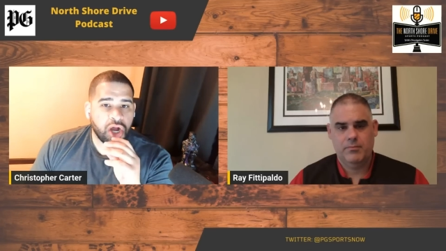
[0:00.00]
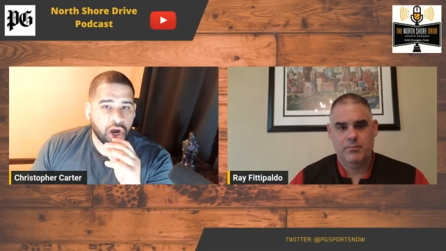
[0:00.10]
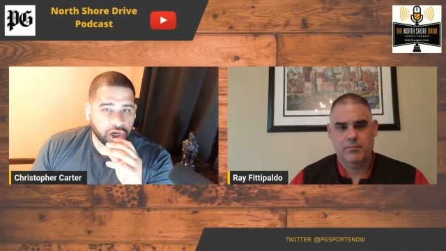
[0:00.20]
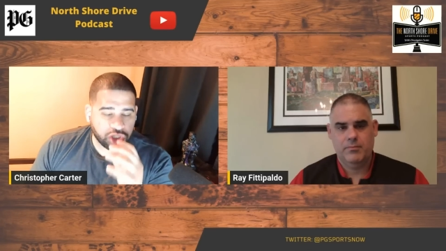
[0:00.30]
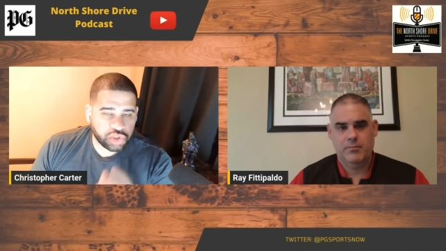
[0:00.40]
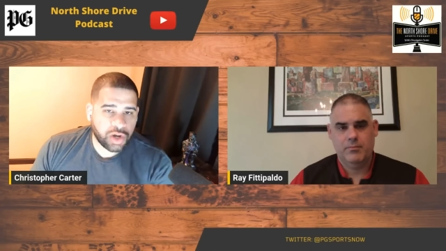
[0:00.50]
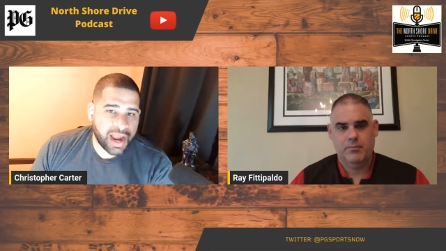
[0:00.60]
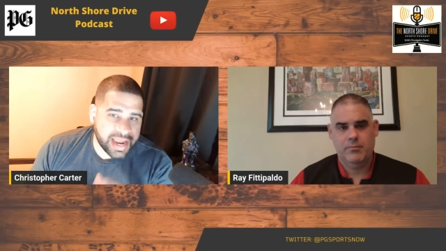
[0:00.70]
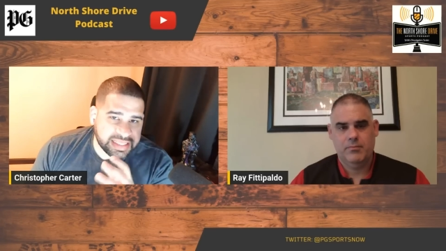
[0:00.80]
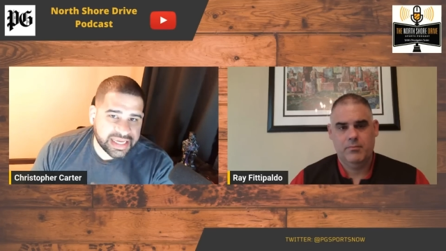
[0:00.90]
Speaker 1: are
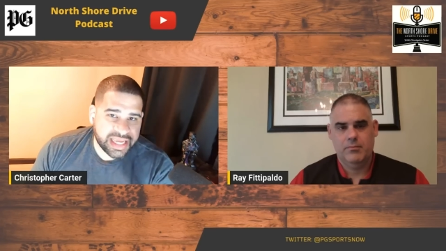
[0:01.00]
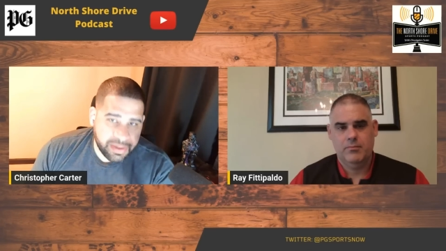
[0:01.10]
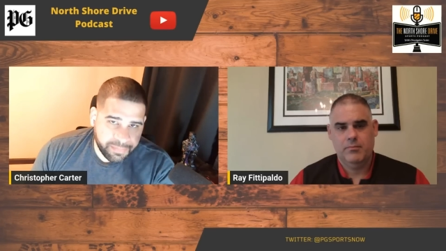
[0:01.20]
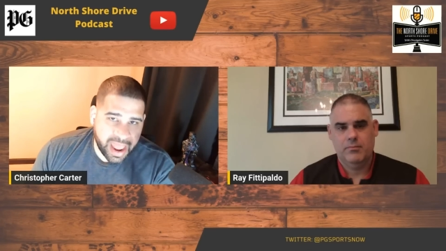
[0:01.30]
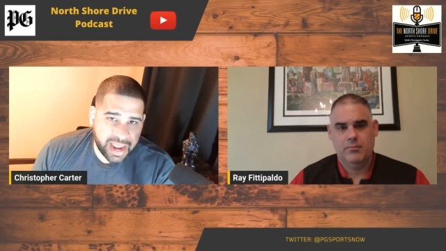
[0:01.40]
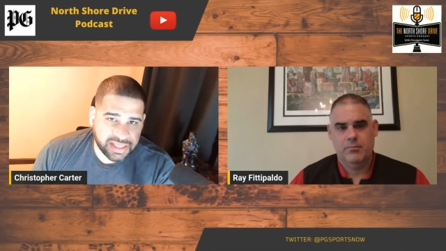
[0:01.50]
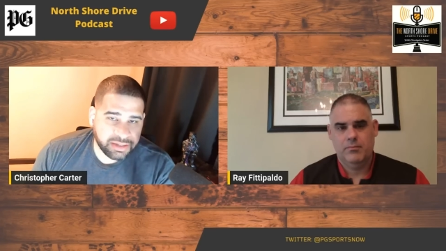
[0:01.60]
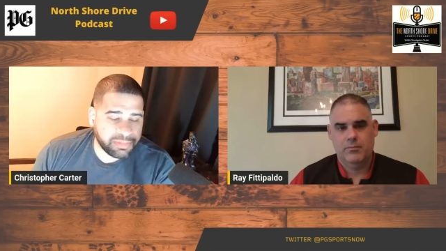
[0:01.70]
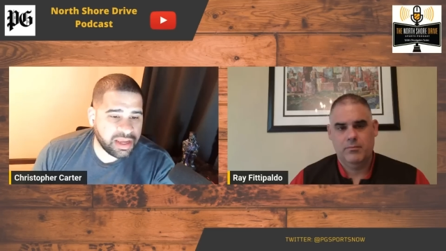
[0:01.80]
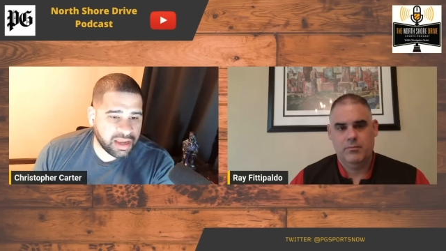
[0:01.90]
trying to get back
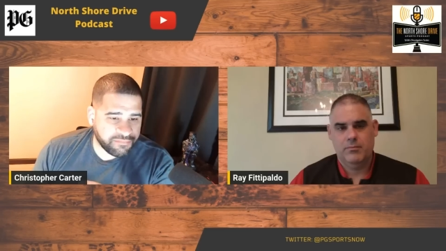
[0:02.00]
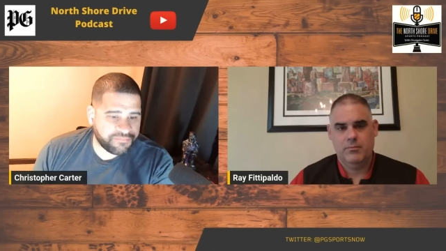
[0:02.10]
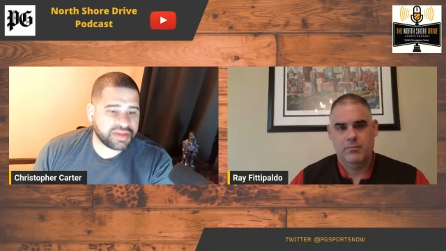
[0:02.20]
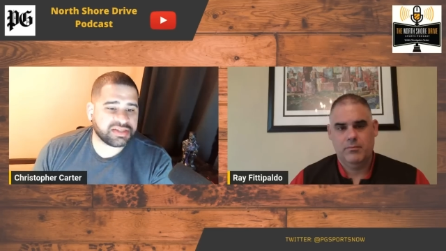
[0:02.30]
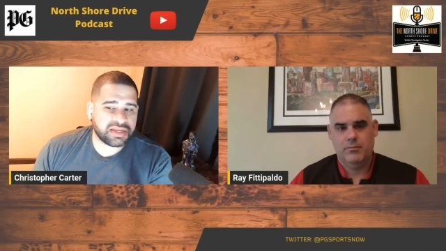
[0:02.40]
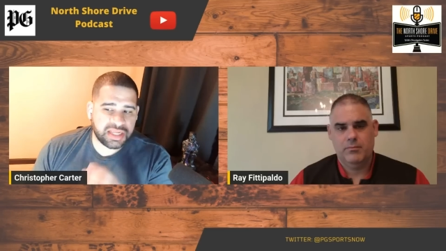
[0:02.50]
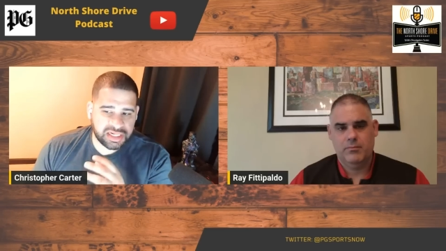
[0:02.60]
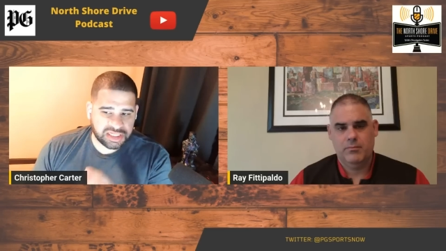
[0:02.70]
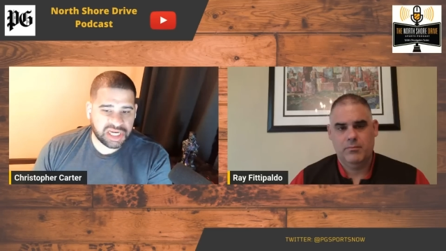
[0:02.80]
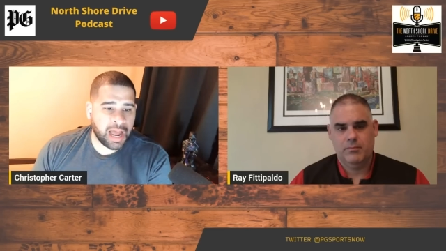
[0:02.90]
to being a
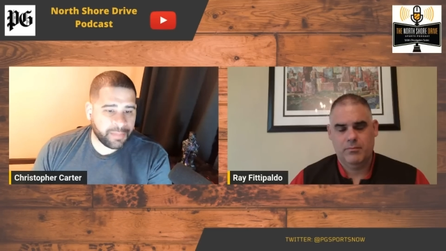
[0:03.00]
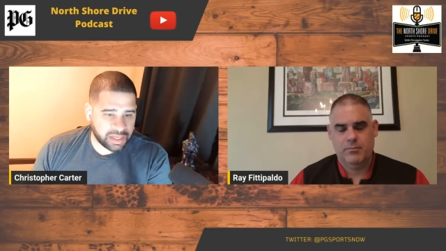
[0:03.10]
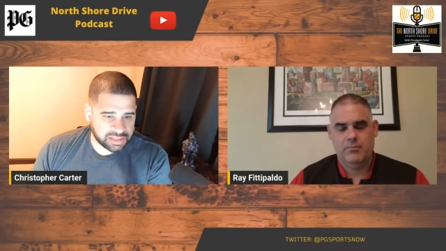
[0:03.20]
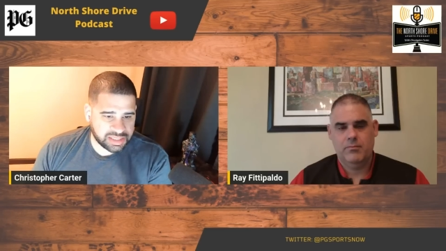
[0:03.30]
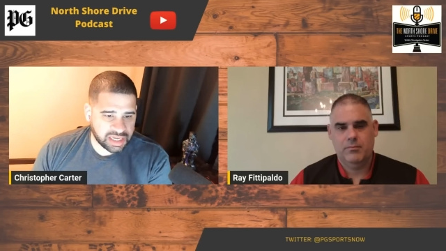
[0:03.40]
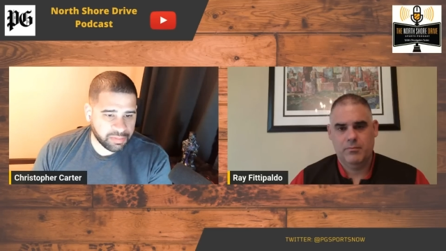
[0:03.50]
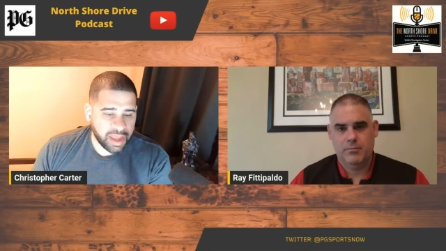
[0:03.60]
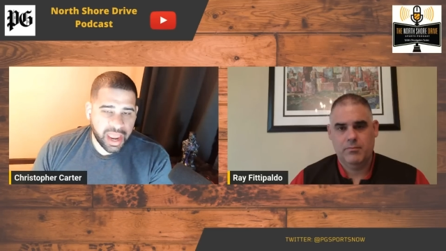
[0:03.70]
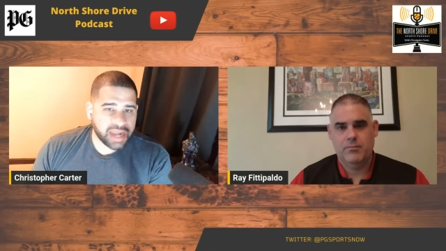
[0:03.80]
physically dominant team.